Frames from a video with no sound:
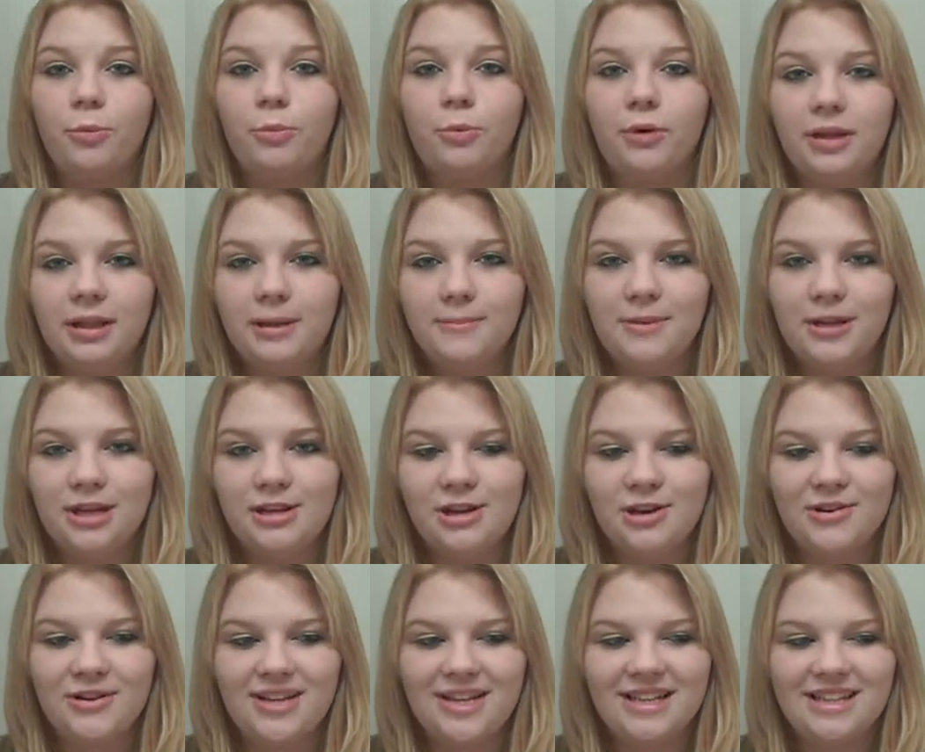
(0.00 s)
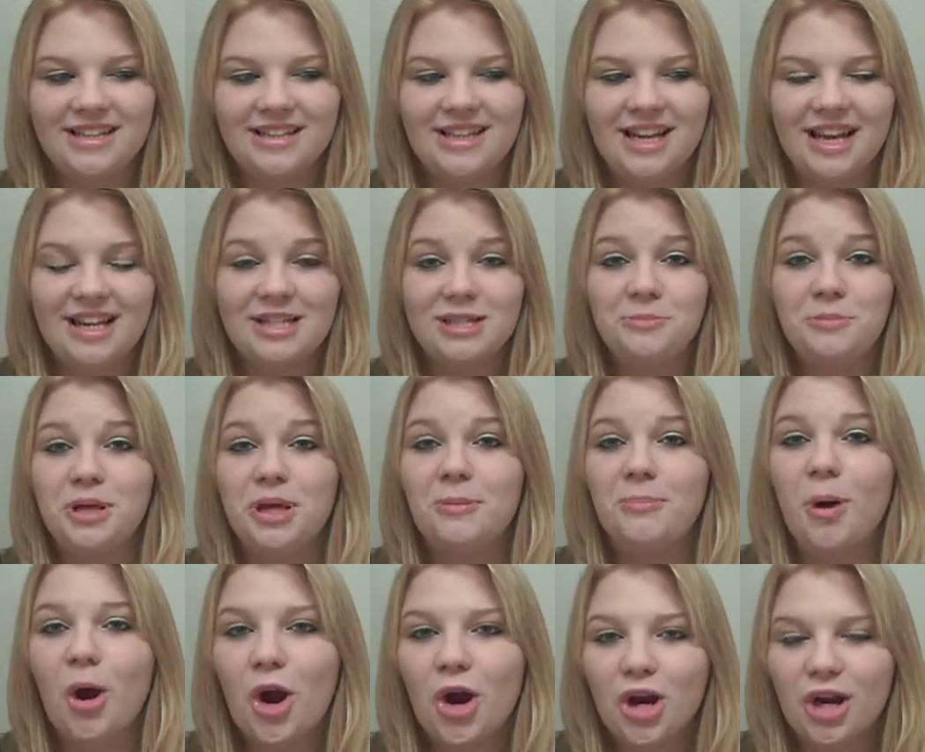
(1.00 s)
will really be noticed, and to be a
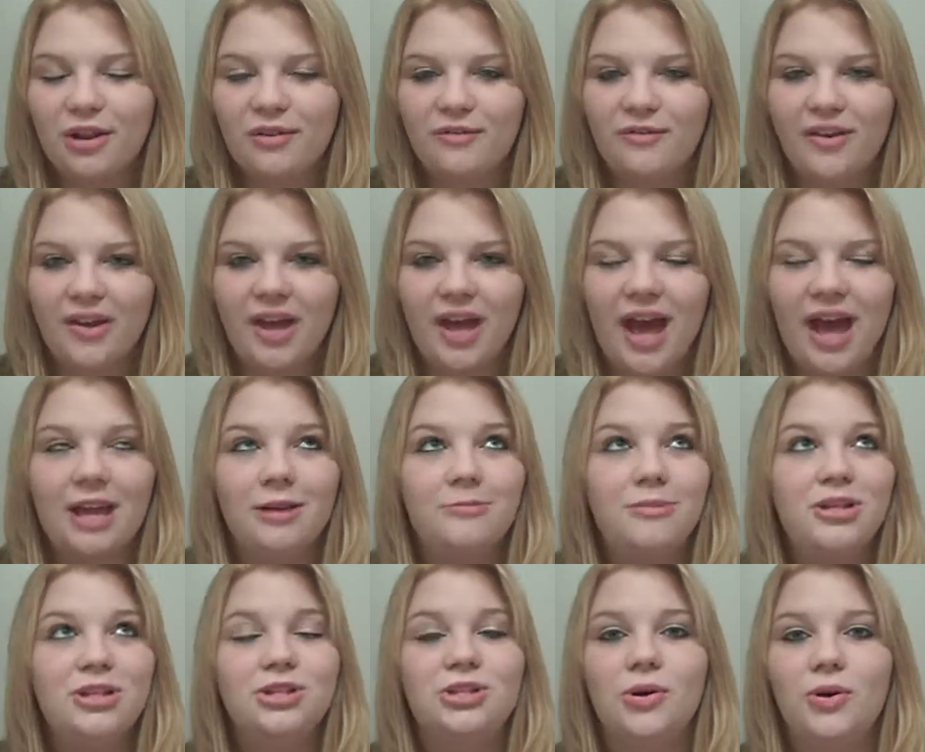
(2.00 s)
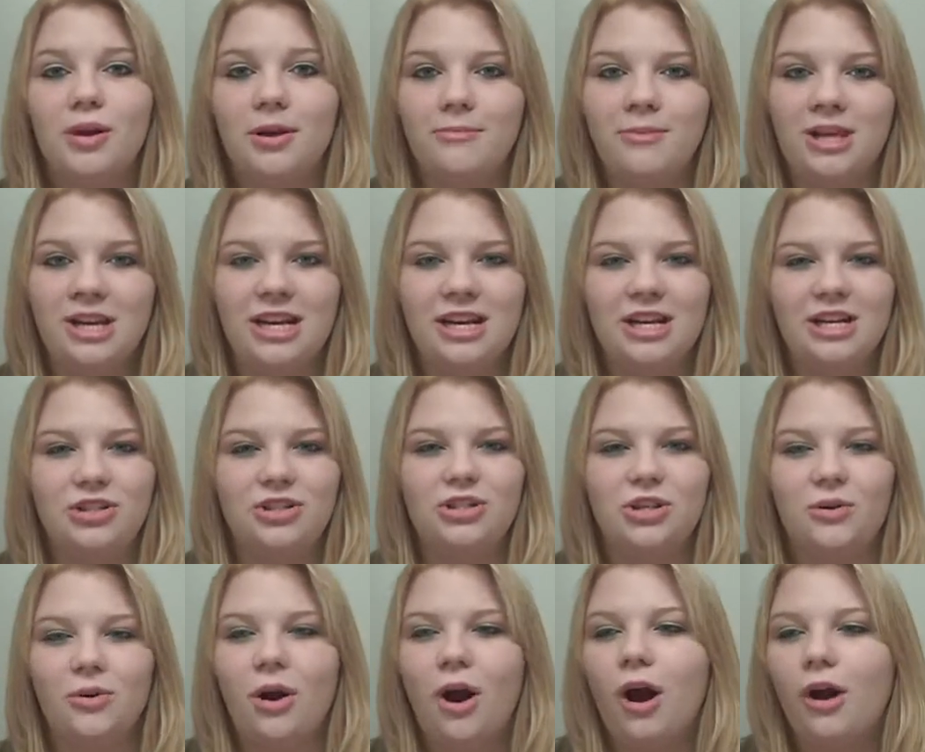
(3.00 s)
part of it, I'd be so committed and
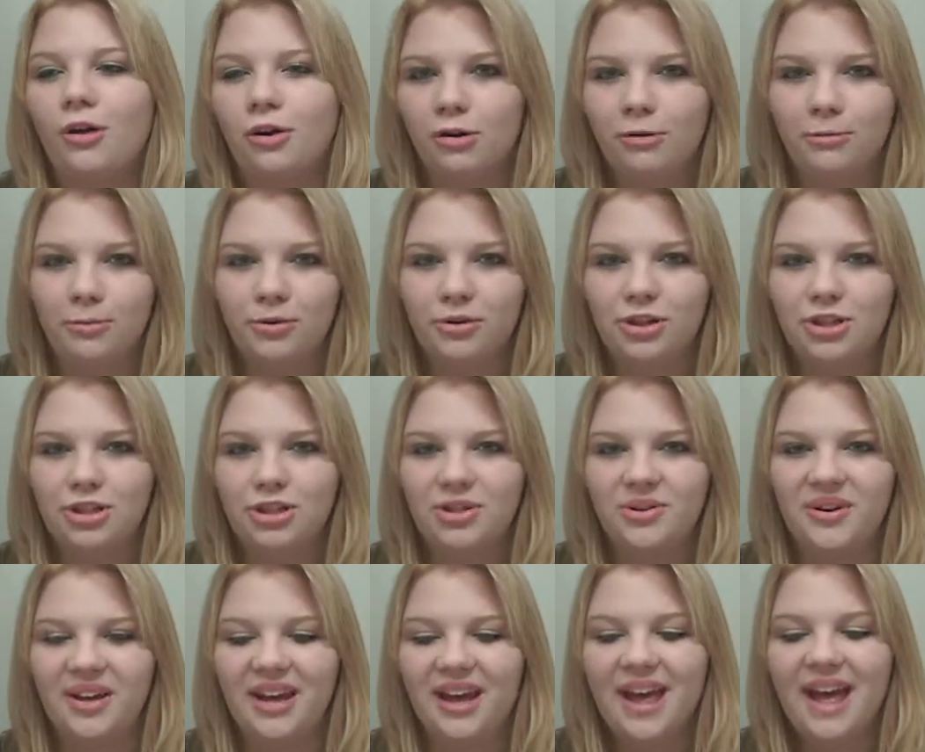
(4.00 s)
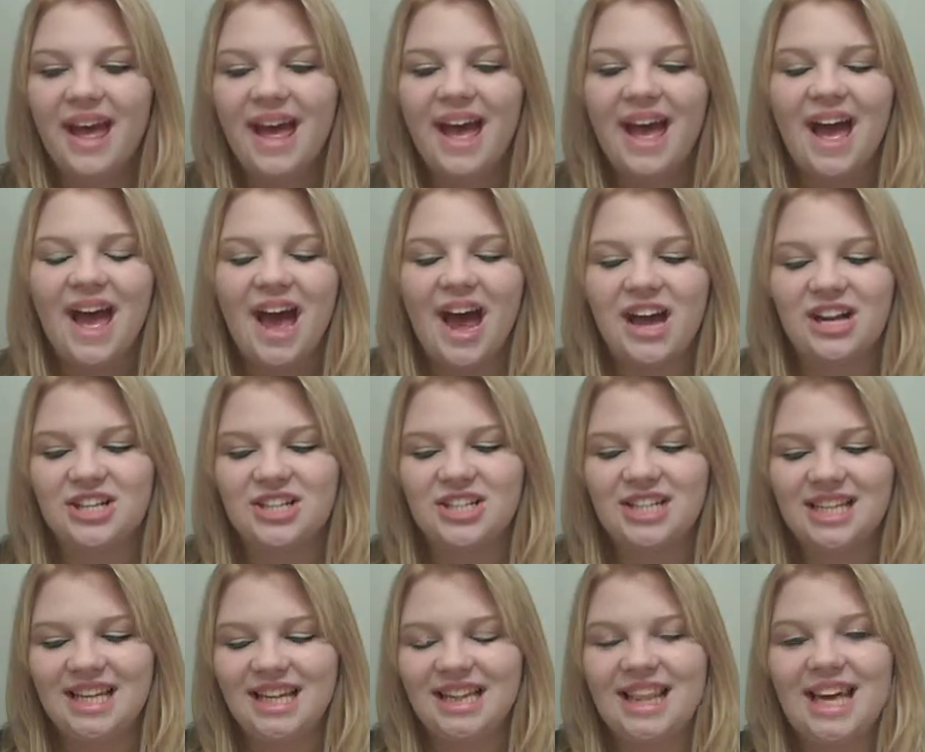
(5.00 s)
so honorable to do it. I
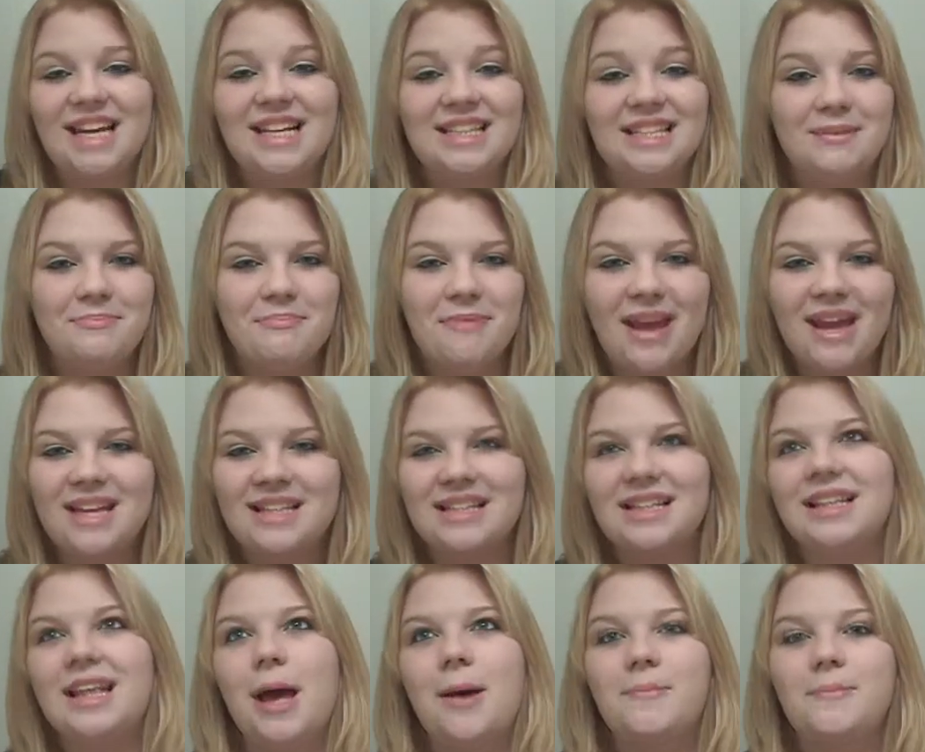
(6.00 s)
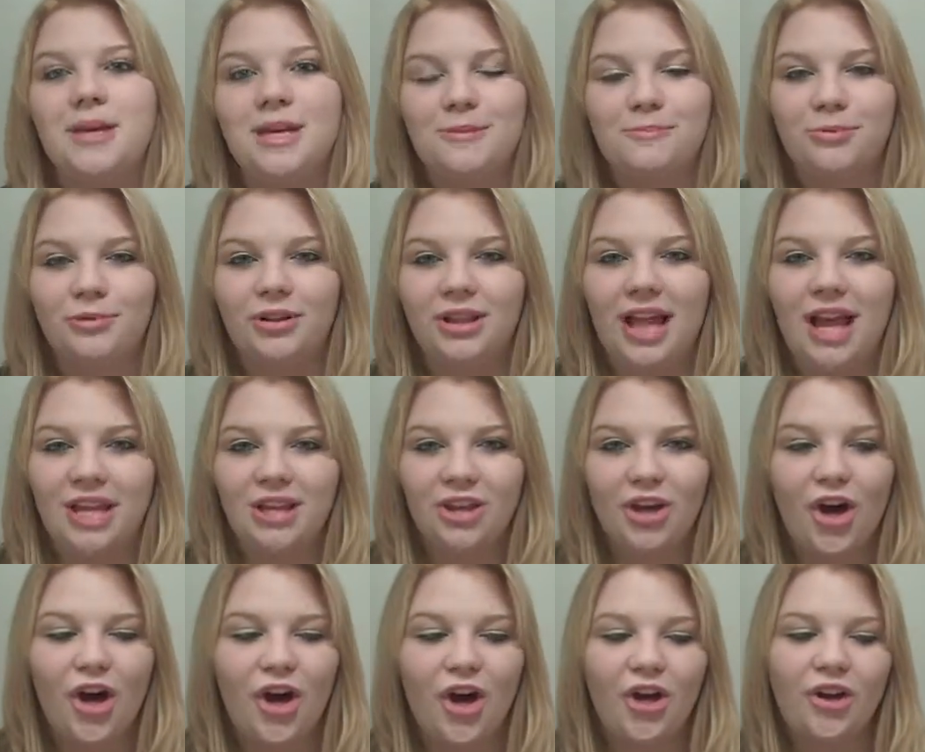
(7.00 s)
just think that it's amazing that people like
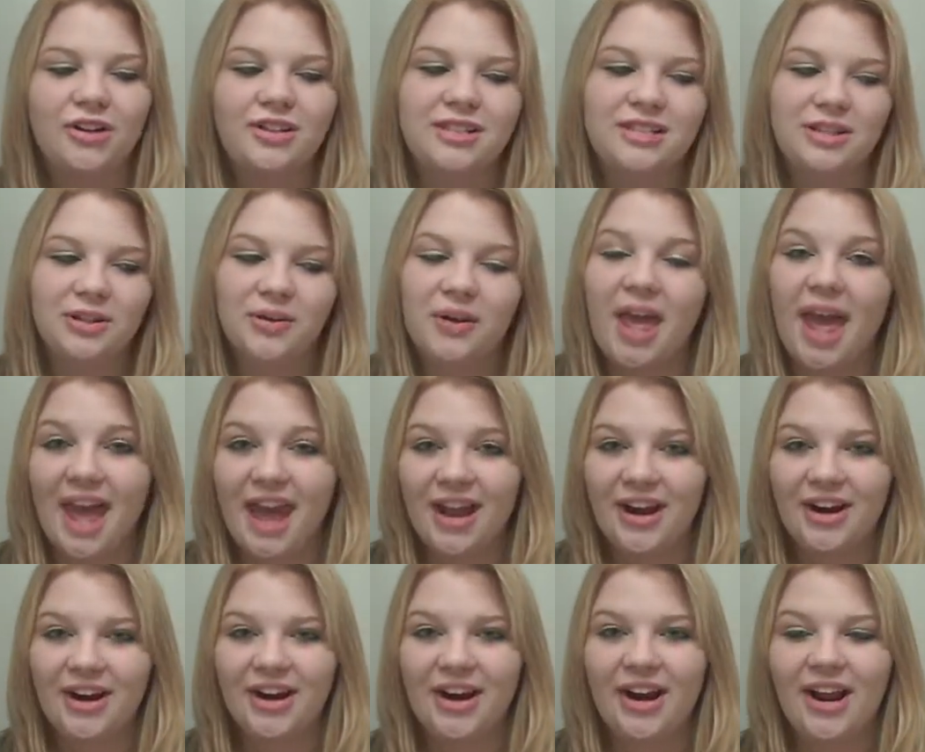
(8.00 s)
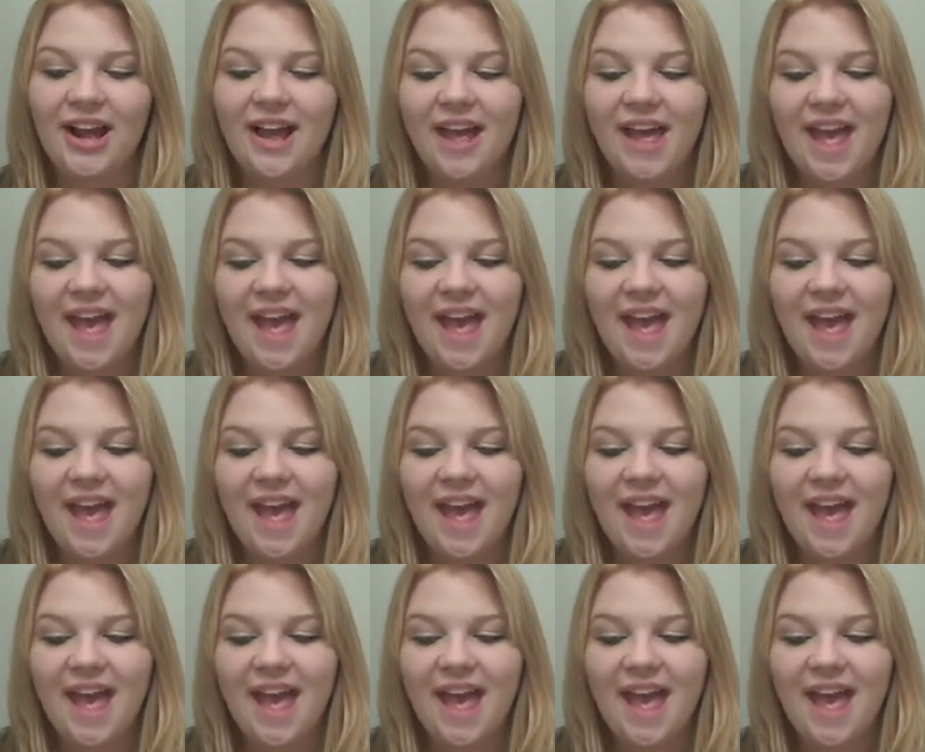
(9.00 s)
y'all still care,